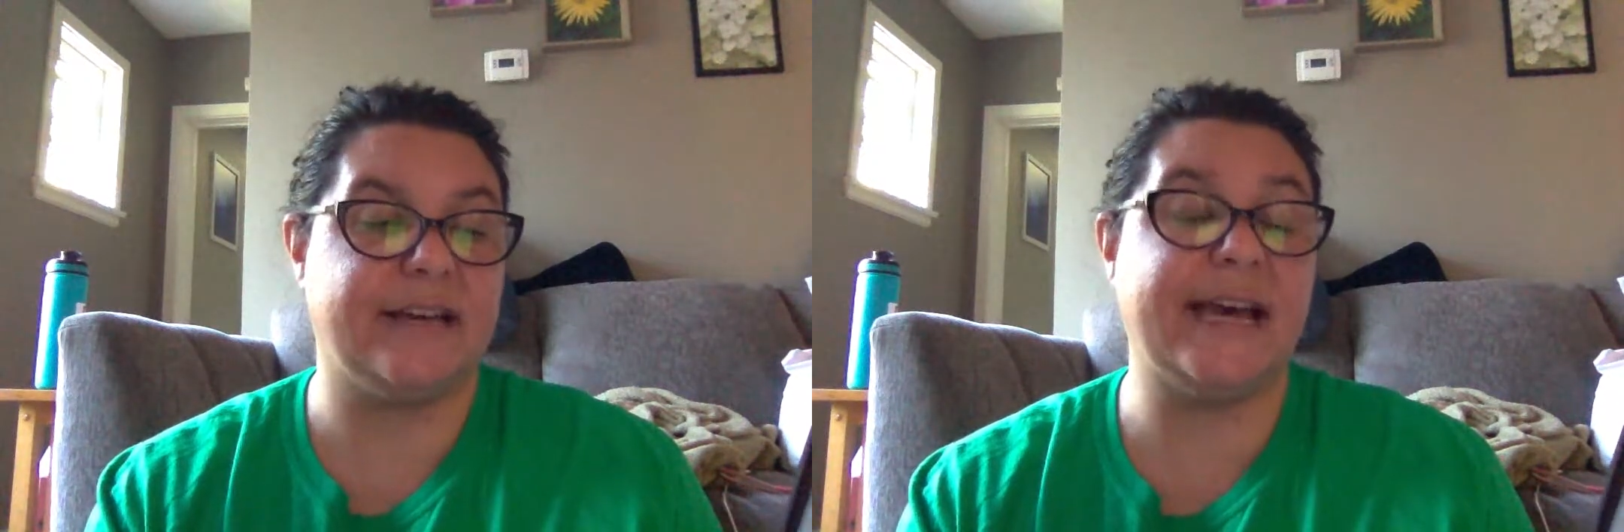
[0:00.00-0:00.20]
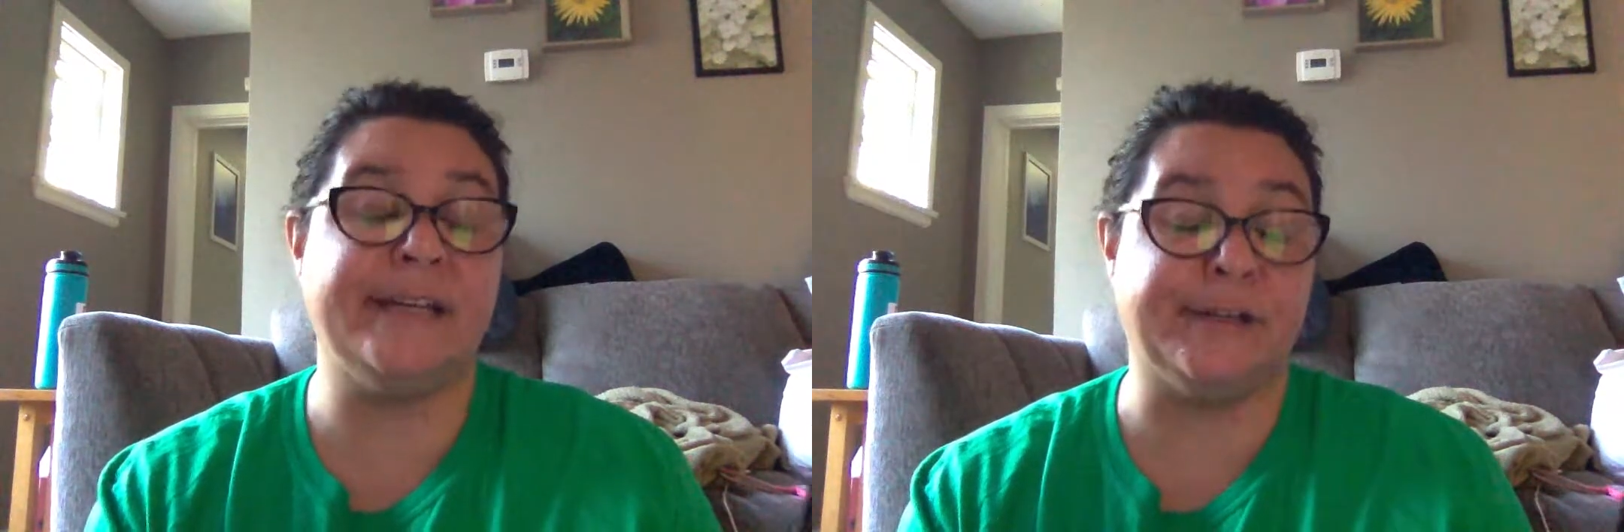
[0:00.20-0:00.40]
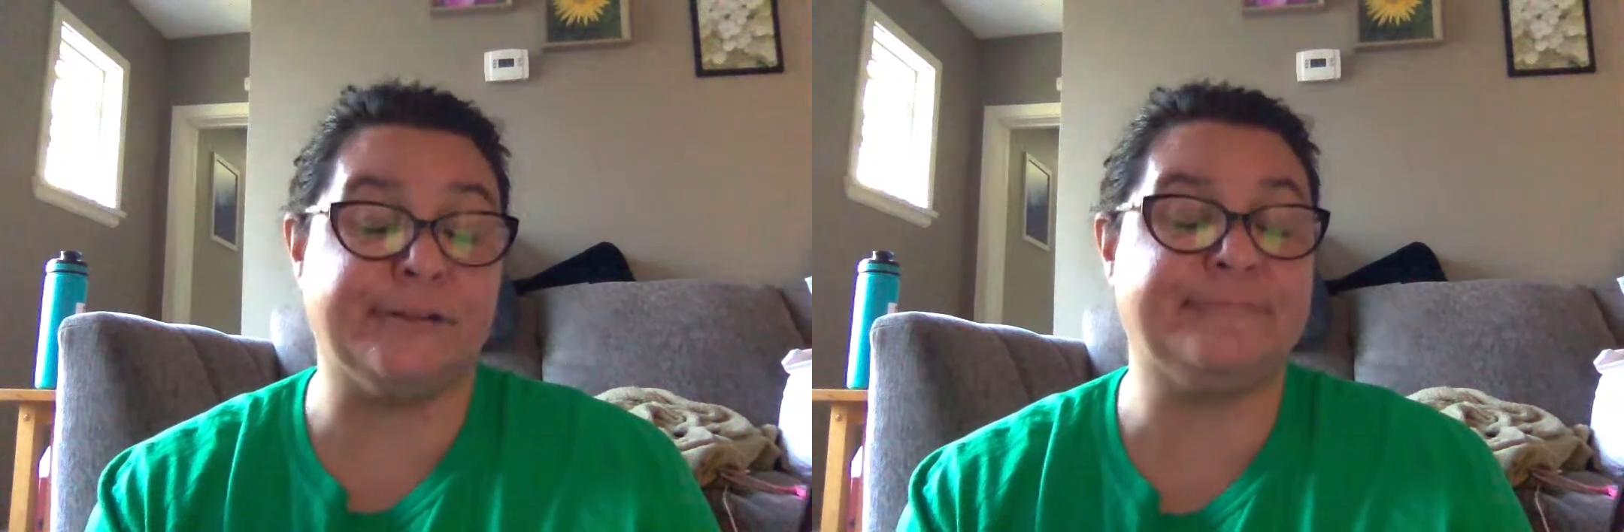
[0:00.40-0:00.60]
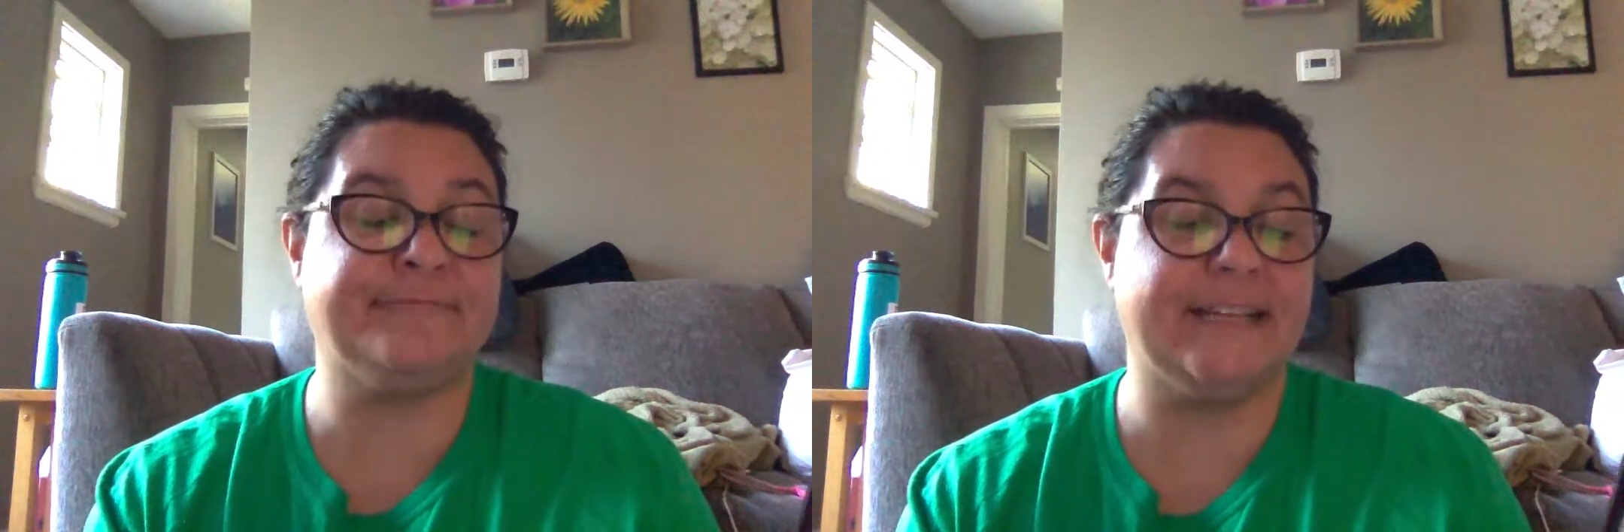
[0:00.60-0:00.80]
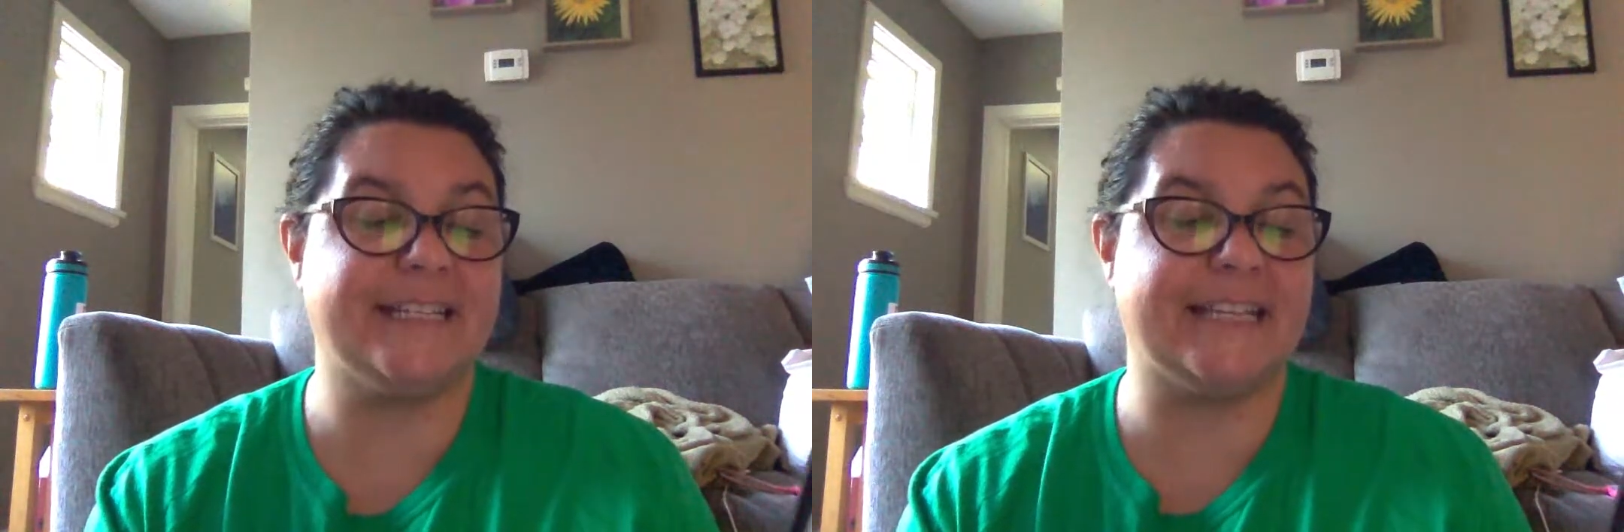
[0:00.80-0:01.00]
I know,
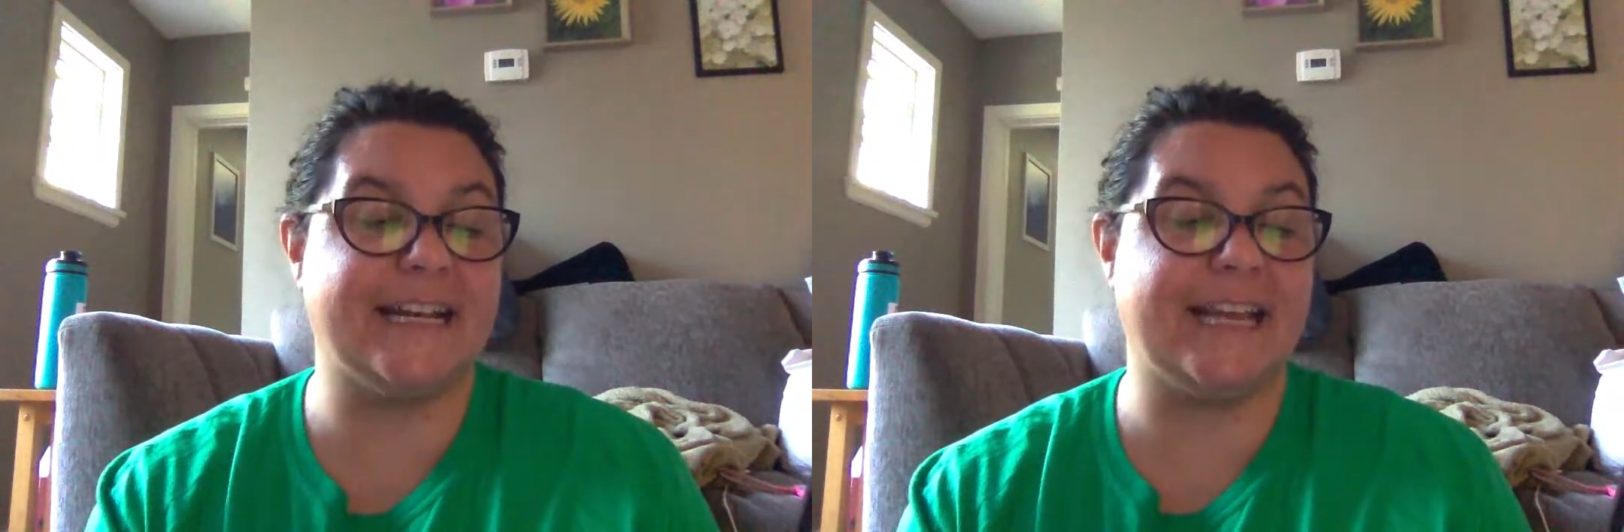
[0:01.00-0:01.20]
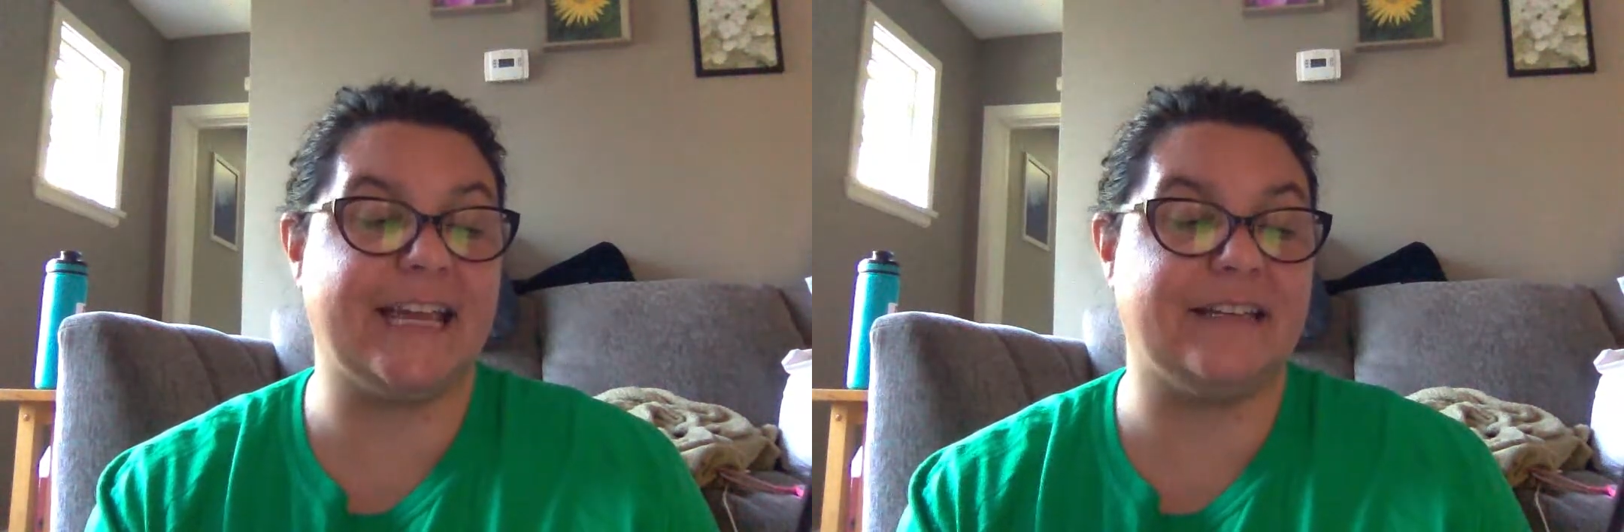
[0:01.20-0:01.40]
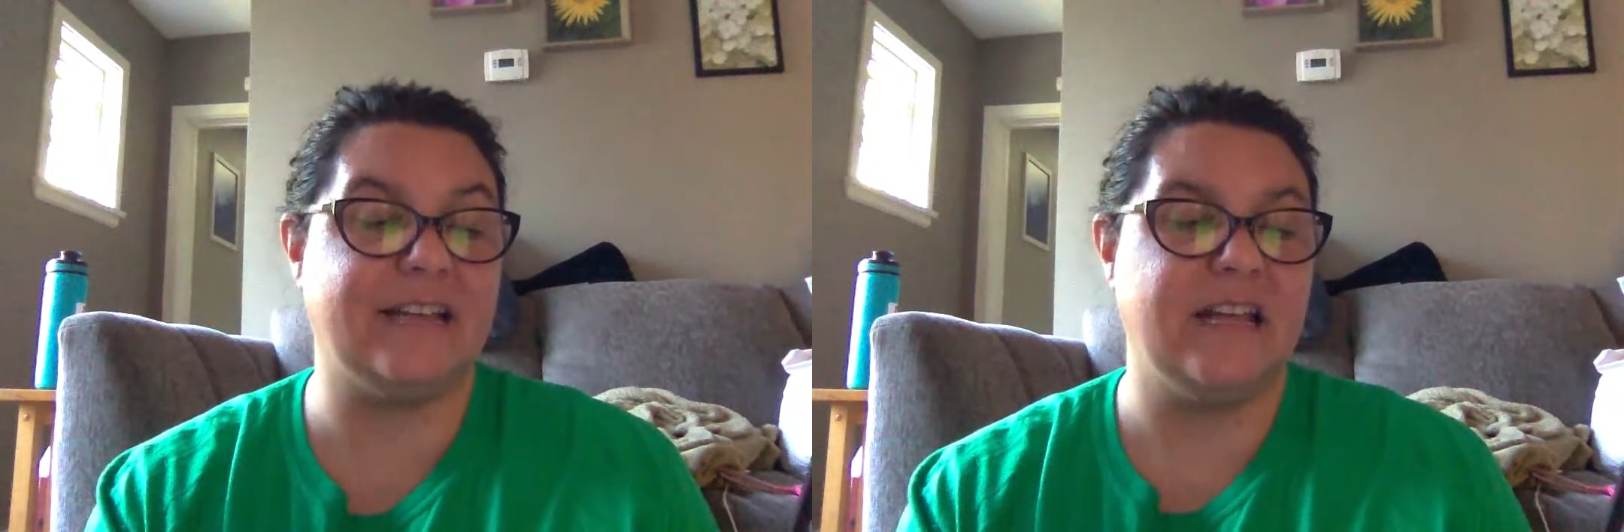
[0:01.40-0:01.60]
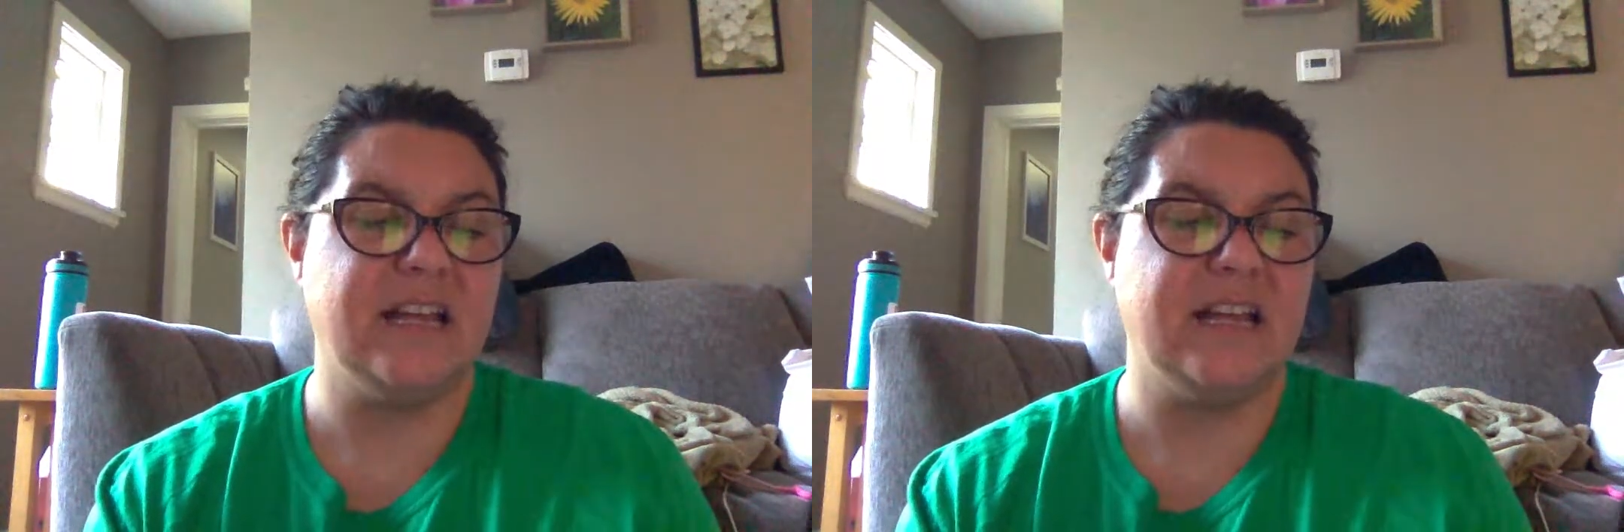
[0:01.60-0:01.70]
I said again.